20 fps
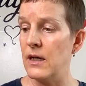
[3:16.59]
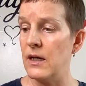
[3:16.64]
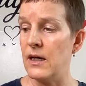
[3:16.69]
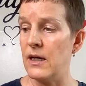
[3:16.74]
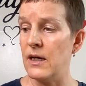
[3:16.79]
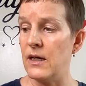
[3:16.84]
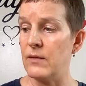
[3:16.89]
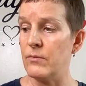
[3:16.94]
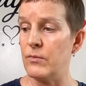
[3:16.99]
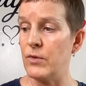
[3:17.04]

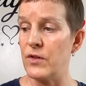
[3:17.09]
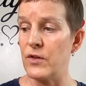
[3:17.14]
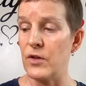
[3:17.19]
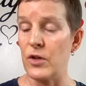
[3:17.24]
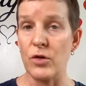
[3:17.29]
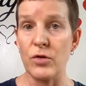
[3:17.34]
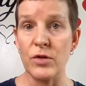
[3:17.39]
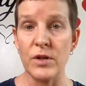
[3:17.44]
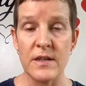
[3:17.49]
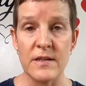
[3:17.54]
with their
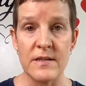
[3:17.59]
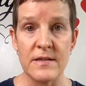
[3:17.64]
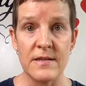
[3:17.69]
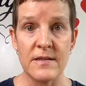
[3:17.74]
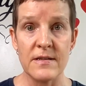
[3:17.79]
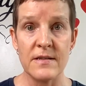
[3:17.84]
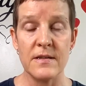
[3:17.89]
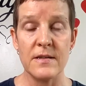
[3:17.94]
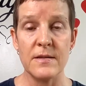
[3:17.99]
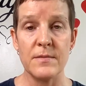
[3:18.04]

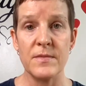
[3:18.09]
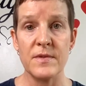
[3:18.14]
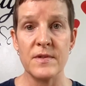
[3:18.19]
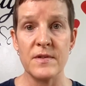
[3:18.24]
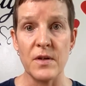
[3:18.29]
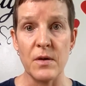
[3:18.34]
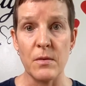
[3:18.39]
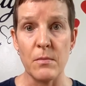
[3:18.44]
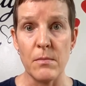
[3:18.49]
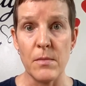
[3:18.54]
criticisms,
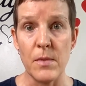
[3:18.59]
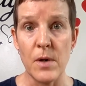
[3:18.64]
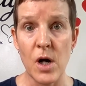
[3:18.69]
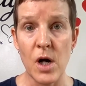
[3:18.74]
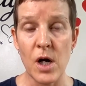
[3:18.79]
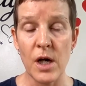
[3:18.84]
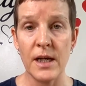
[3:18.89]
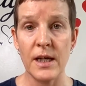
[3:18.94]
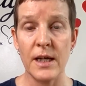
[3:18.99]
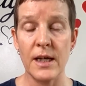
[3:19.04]
their
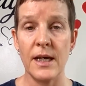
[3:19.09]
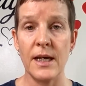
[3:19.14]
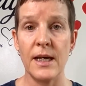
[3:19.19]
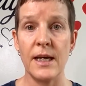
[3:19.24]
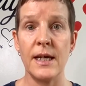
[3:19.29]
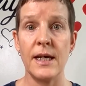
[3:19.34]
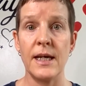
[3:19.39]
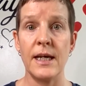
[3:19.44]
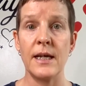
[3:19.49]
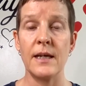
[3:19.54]

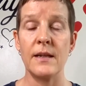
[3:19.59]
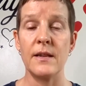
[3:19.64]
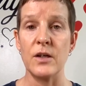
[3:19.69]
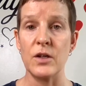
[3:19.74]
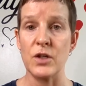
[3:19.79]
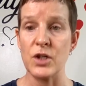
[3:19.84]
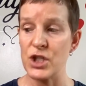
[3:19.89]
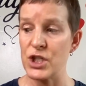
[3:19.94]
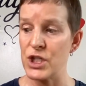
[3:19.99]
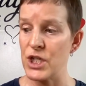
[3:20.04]
mocking,
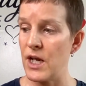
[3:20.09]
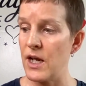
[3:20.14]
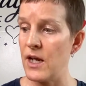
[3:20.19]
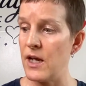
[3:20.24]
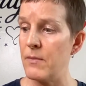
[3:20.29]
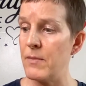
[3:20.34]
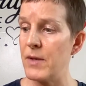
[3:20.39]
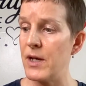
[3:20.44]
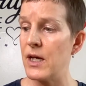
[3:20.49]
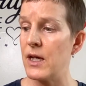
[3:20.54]
their
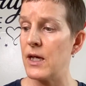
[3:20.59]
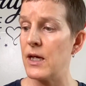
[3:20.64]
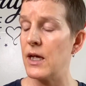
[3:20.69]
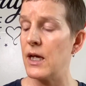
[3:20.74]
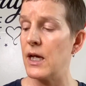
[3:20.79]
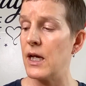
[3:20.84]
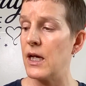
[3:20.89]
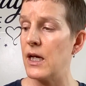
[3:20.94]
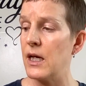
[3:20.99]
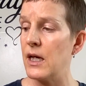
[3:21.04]

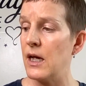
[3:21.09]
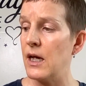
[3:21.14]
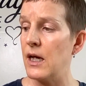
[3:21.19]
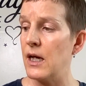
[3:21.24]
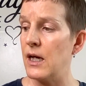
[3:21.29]
shaming,